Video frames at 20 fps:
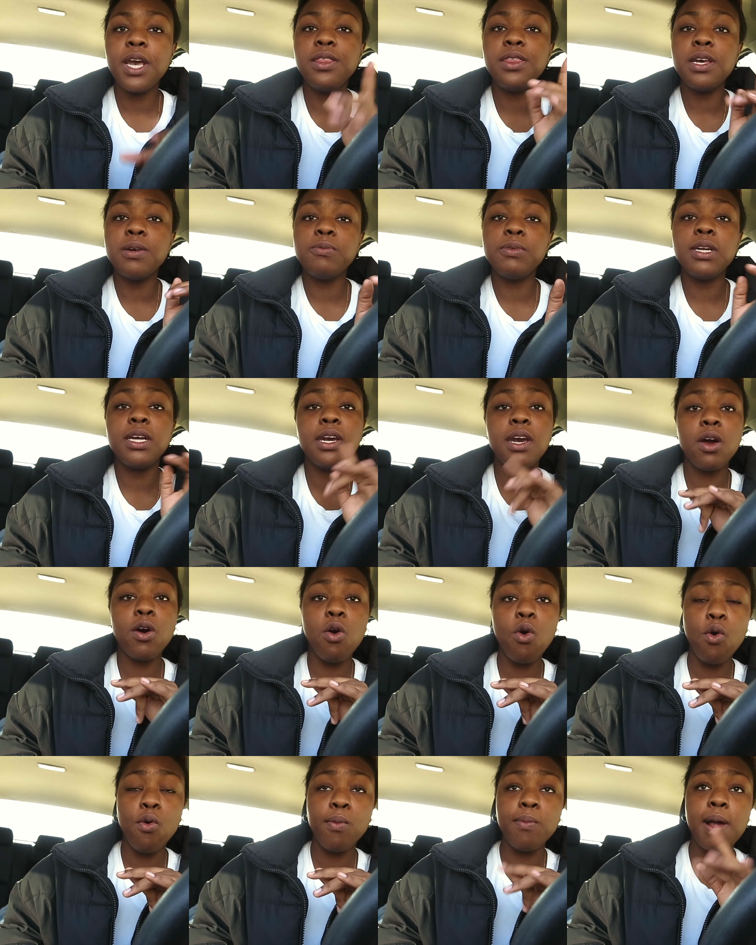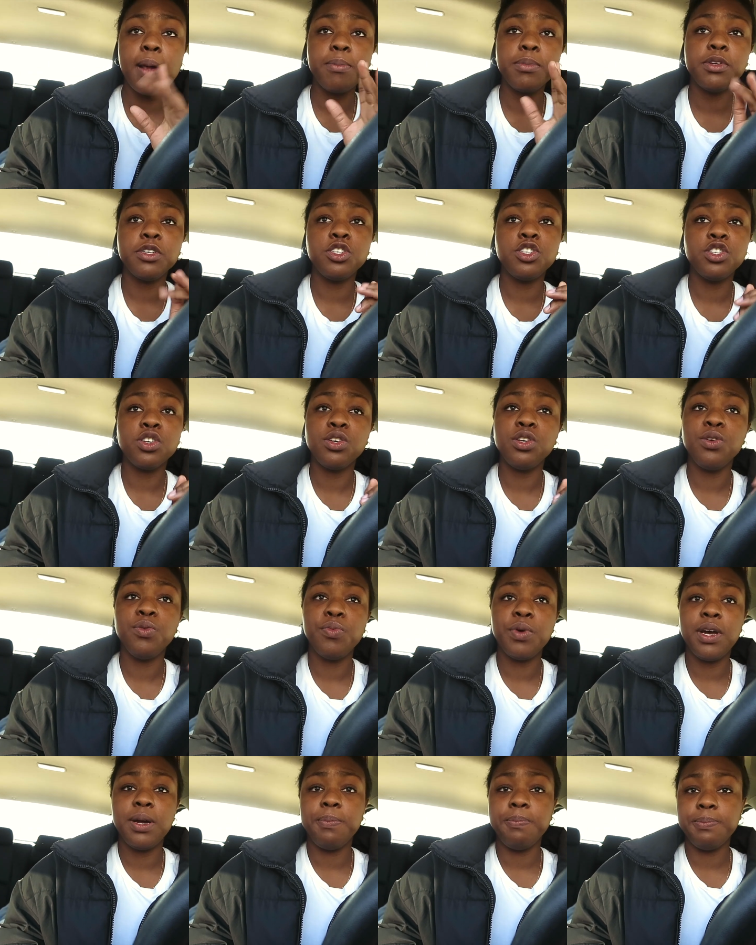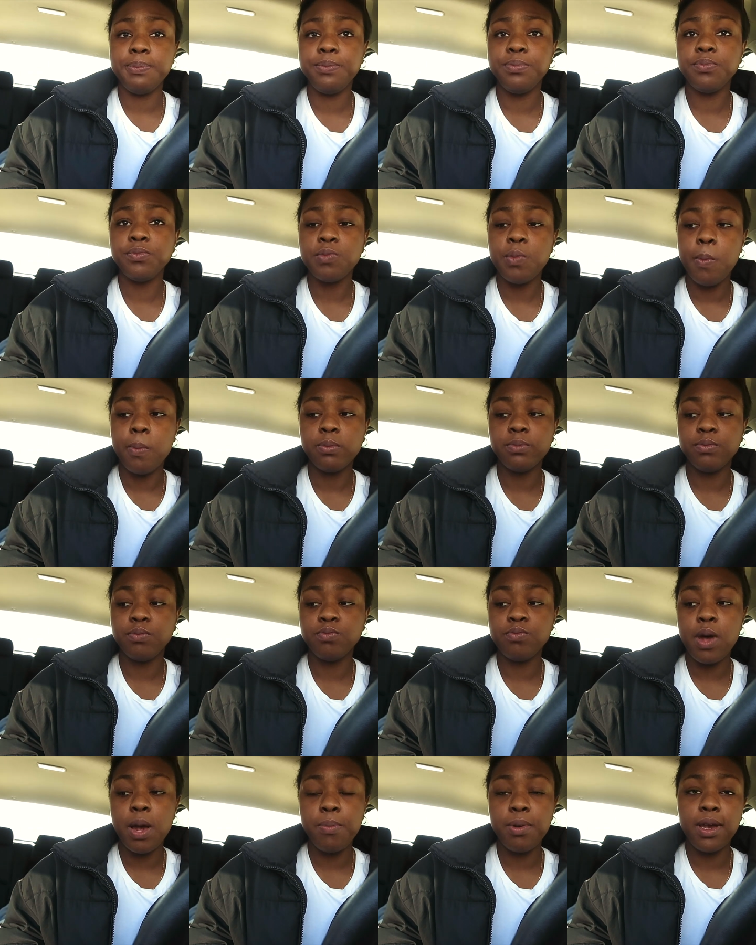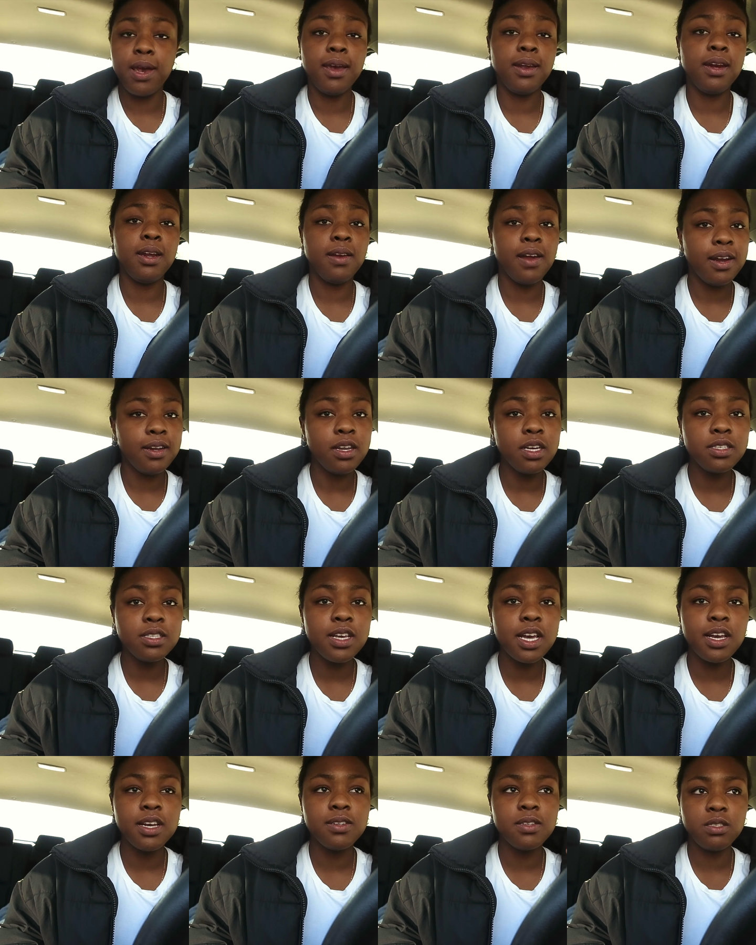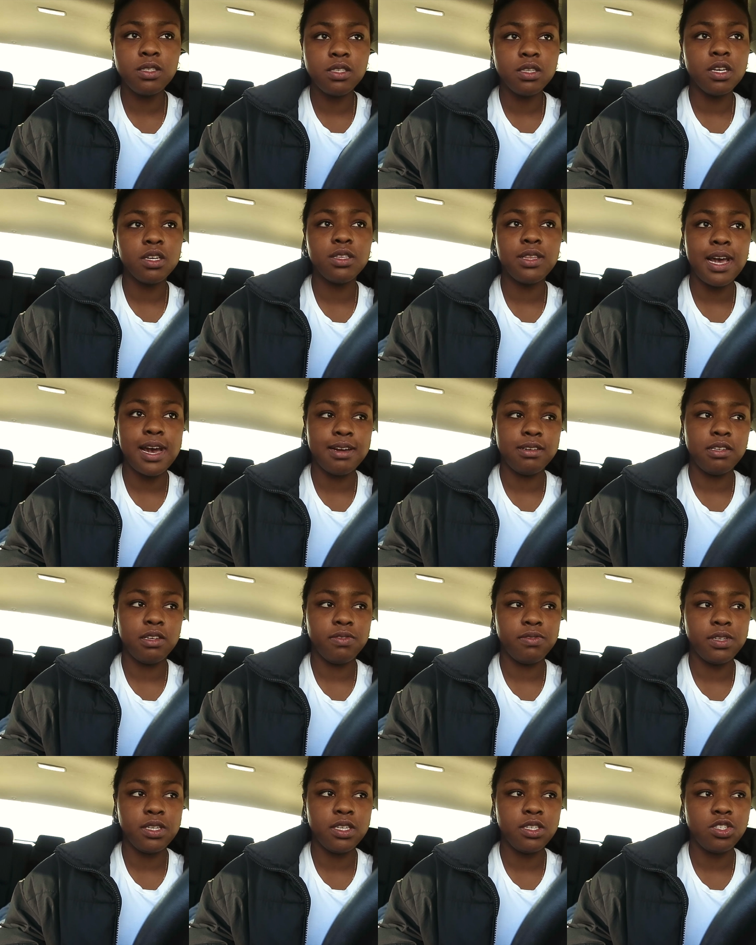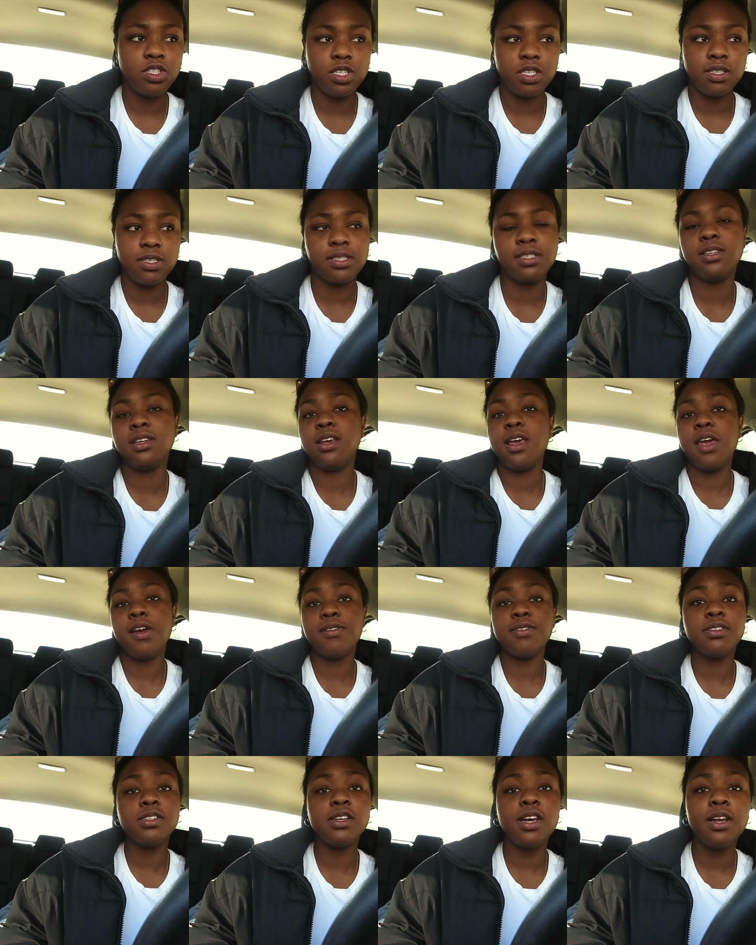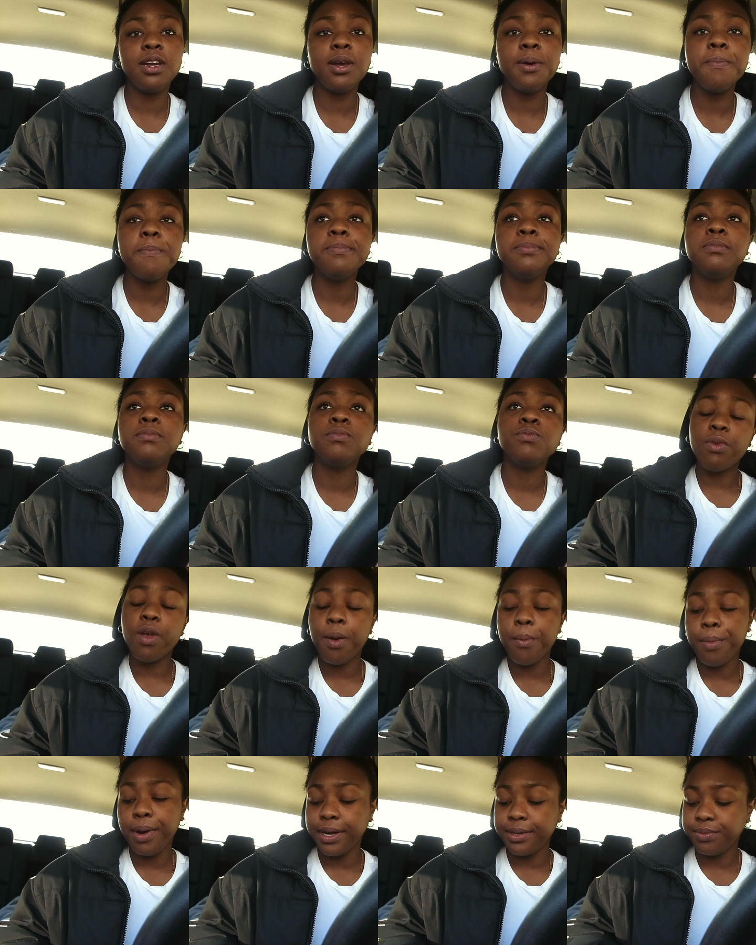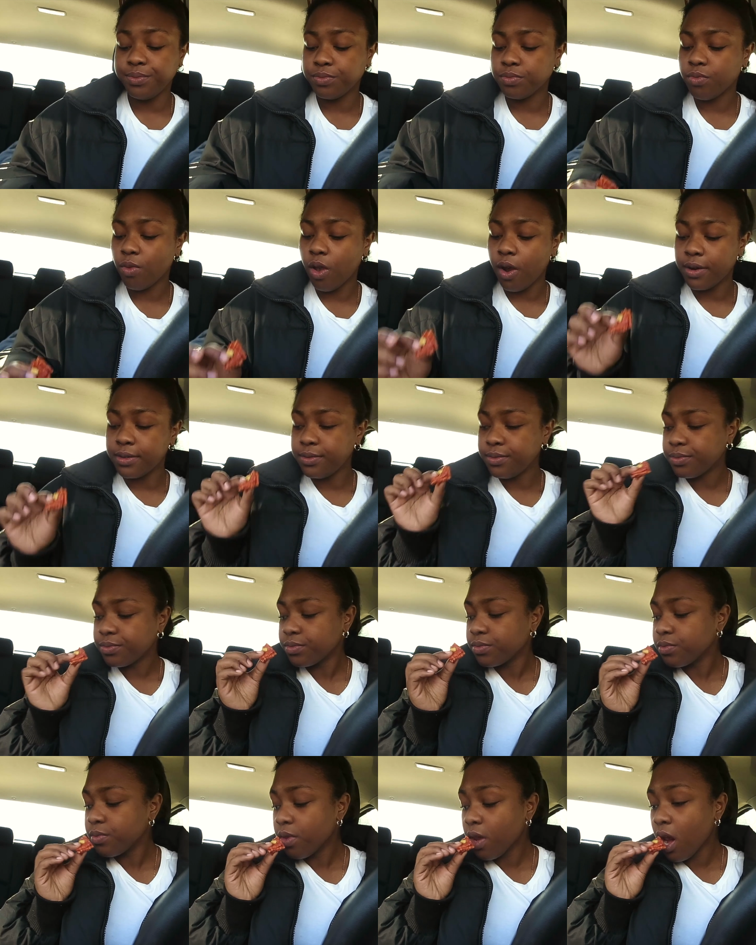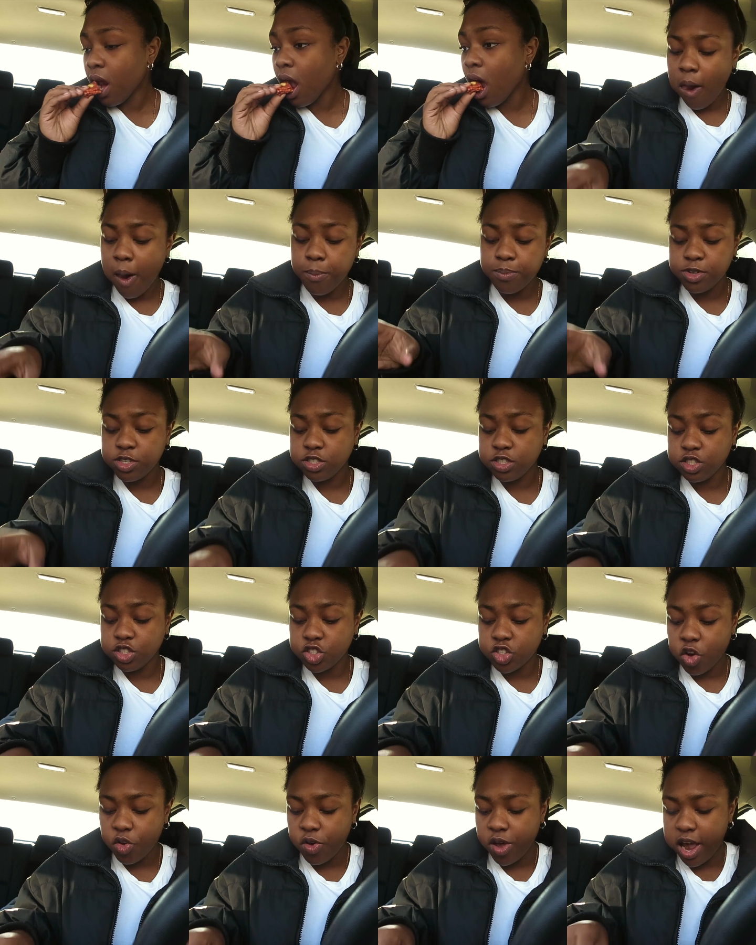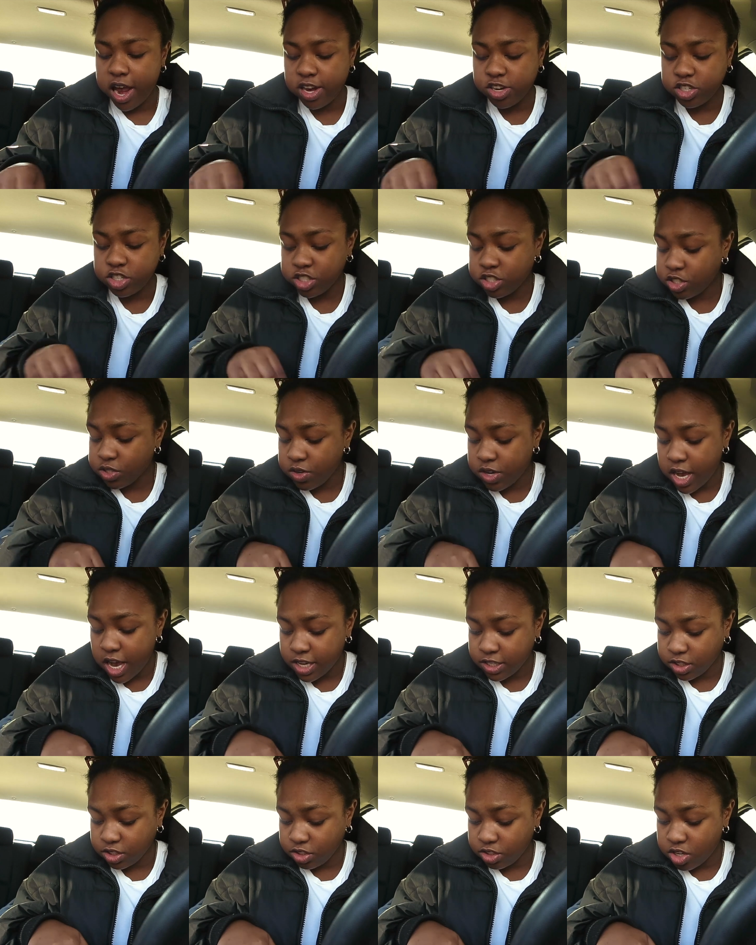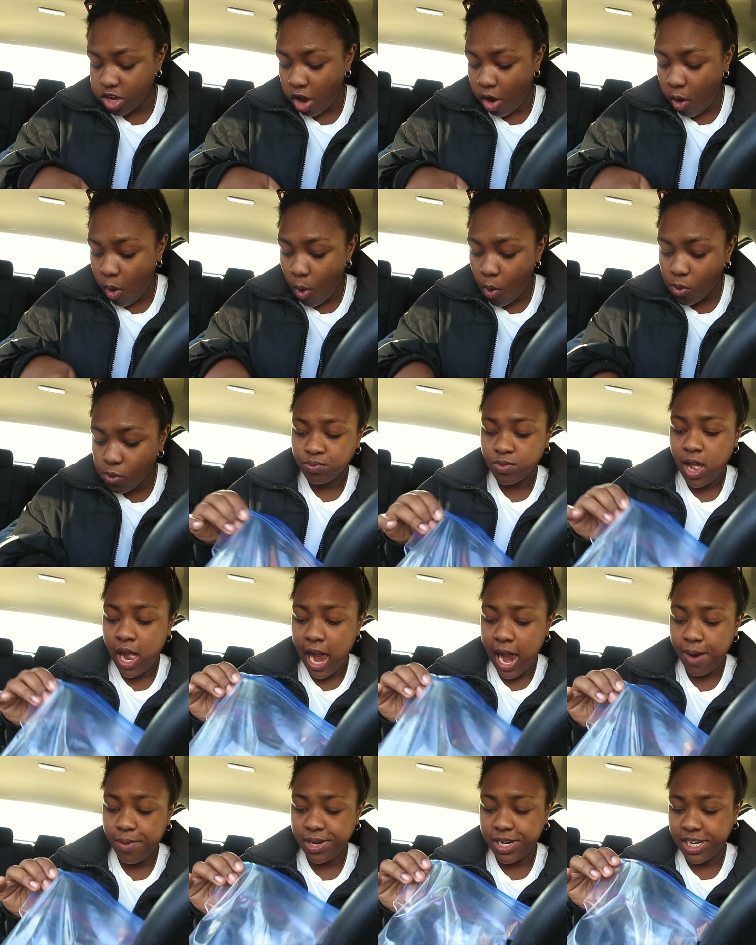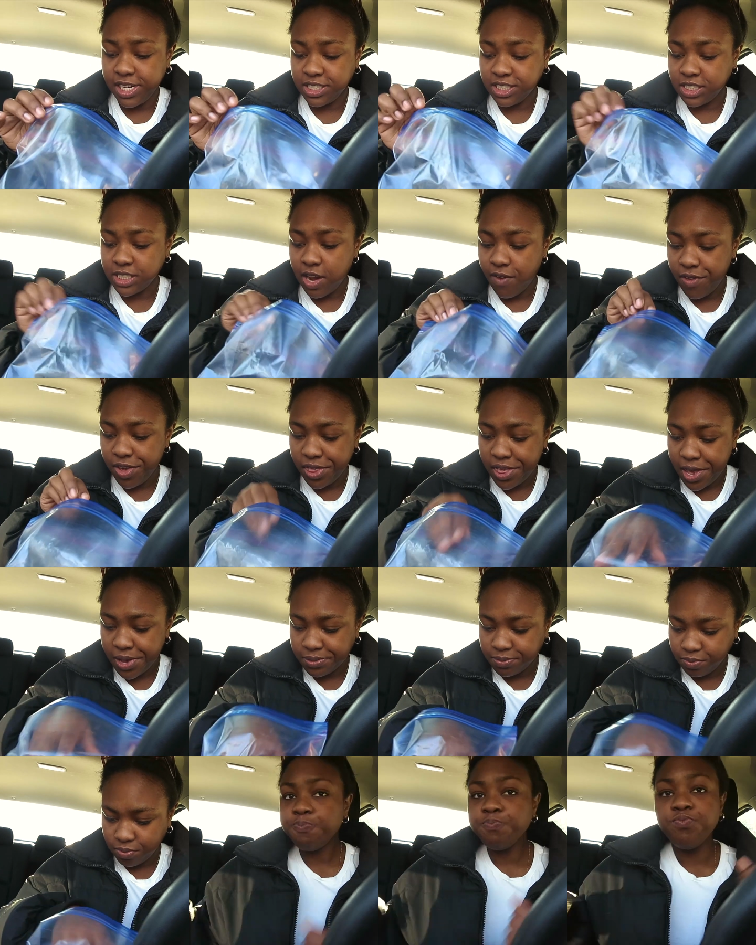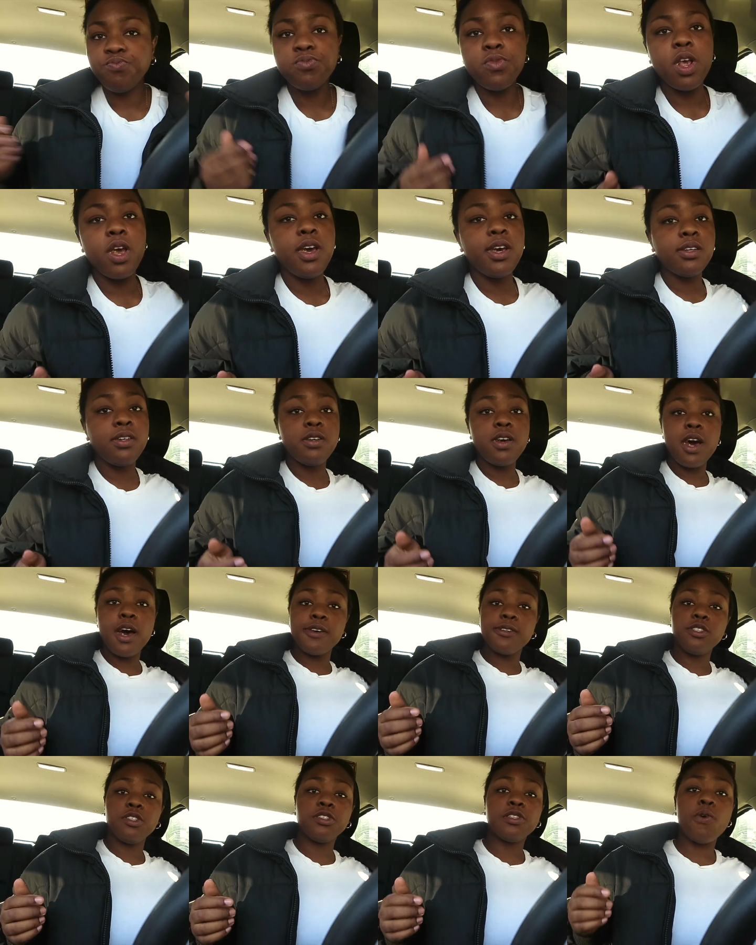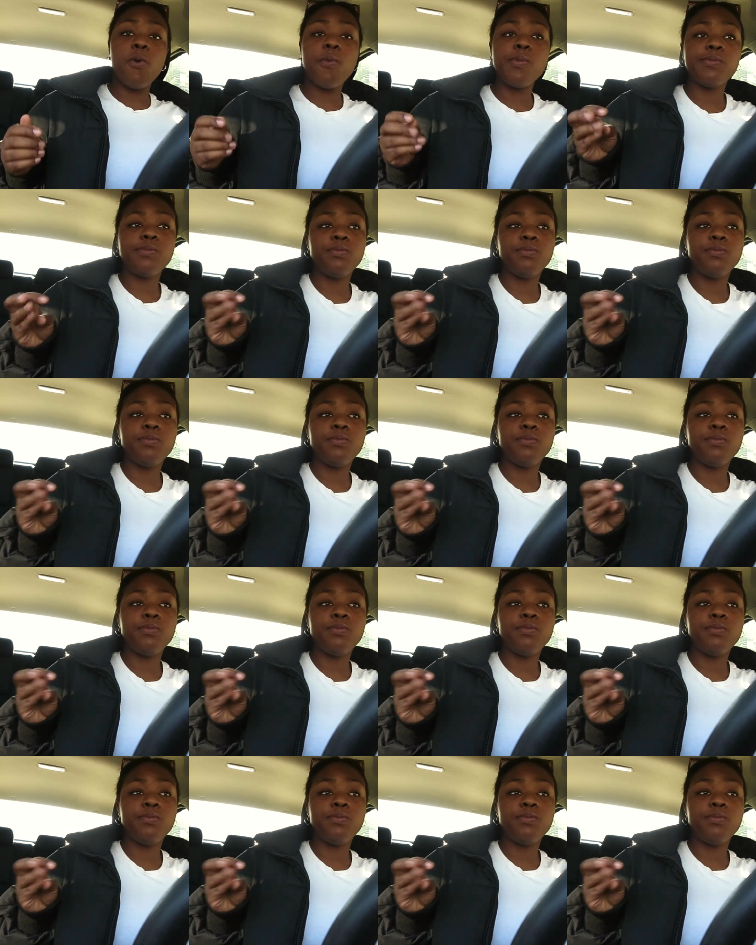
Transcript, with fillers: And then when I get home, I'm going to show you what my bikini line looks like. It doesn't look that different. It just looks like irritated. But I'm just going to show you guys just so you guys know how it is and everything. And yeah, so